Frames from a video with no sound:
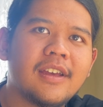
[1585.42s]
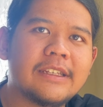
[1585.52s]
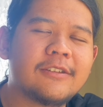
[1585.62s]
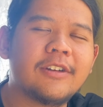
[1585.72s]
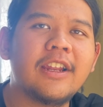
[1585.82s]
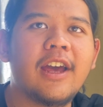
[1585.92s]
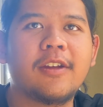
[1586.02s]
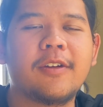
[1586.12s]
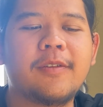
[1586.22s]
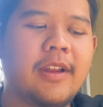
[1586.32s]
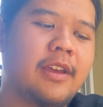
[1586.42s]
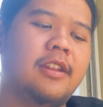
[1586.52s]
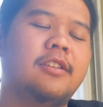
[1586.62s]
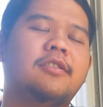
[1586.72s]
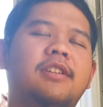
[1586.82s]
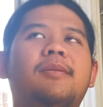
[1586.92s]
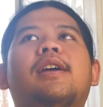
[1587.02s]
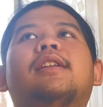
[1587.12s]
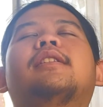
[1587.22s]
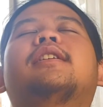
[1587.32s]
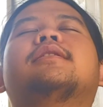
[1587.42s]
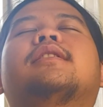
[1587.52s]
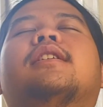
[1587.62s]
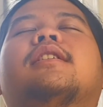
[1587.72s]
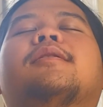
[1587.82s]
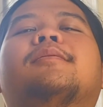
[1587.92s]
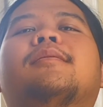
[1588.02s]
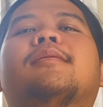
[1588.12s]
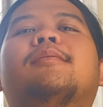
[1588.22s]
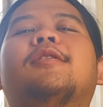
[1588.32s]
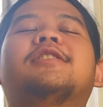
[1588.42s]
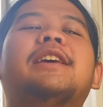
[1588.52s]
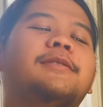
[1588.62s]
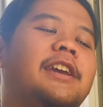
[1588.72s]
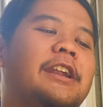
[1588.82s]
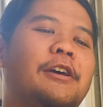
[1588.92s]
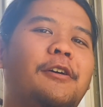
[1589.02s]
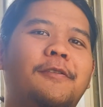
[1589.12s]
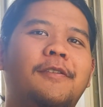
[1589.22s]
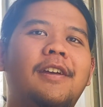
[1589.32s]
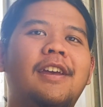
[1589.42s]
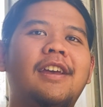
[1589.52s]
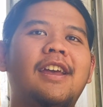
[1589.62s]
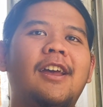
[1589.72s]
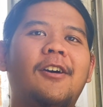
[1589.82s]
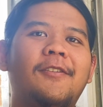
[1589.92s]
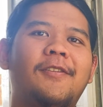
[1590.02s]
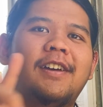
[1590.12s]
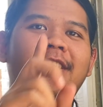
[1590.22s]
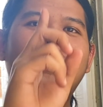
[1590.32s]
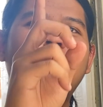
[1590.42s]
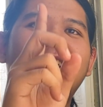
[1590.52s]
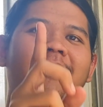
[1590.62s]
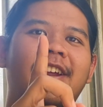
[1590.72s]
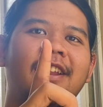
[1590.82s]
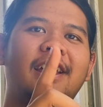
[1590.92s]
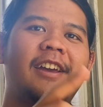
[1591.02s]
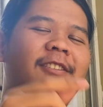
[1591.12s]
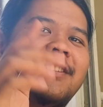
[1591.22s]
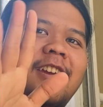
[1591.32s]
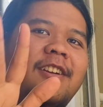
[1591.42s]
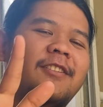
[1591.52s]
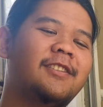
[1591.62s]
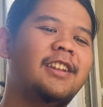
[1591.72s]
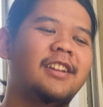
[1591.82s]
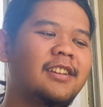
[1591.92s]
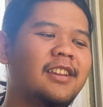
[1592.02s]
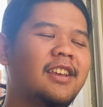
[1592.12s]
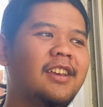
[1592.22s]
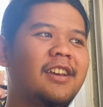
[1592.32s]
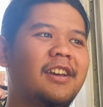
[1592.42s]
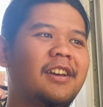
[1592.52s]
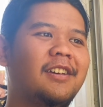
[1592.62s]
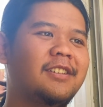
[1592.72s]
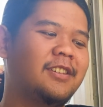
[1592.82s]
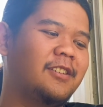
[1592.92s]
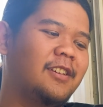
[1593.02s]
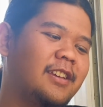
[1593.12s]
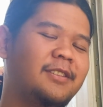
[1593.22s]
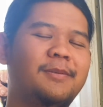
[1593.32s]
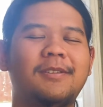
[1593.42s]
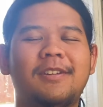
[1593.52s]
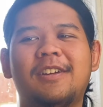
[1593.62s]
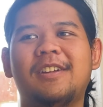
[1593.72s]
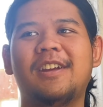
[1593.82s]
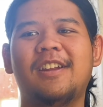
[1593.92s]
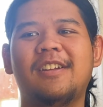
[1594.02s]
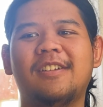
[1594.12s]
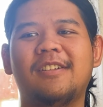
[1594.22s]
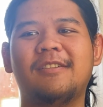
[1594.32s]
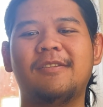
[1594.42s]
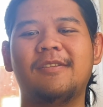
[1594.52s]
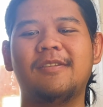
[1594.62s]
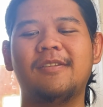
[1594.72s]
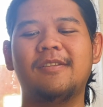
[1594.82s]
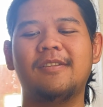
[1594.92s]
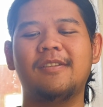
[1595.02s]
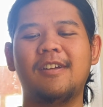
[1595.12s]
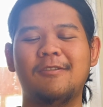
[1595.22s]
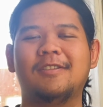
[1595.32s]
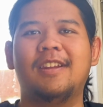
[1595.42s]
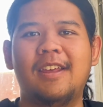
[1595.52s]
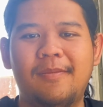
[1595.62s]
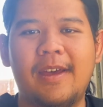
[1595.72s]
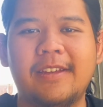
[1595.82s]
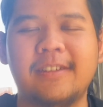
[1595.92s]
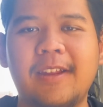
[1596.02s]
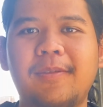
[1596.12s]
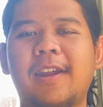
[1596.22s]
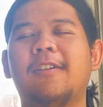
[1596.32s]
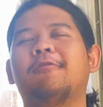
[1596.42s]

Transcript: it's really uncomfortable. Like I need to sleep like this, like because I'm scared of needle, right? I'm scared of needle. So yes, here, and I slept there